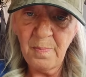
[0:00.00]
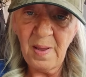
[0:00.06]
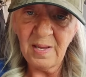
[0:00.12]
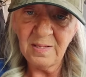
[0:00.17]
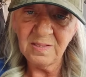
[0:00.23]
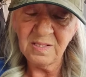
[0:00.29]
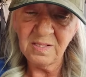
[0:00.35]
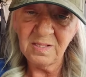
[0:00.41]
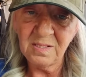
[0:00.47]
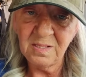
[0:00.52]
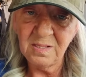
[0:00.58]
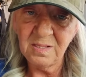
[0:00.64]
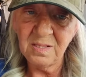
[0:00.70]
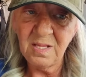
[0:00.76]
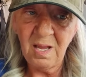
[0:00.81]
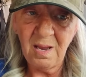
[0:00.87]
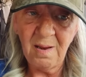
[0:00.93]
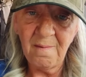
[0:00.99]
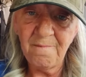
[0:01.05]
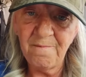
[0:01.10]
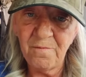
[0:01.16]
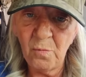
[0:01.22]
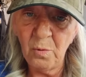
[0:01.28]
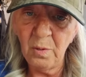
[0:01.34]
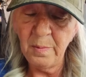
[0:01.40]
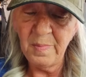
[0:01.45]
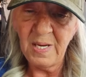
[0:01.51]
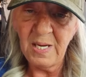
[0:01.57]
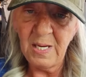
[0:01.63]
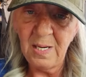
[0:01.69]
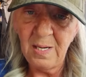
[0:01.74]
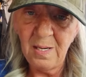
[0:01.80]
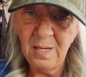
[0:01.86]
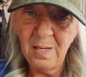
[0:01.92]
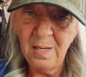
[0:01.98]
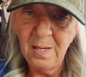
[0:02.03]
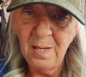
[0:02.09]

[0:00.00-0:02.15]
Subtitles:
best thing for me,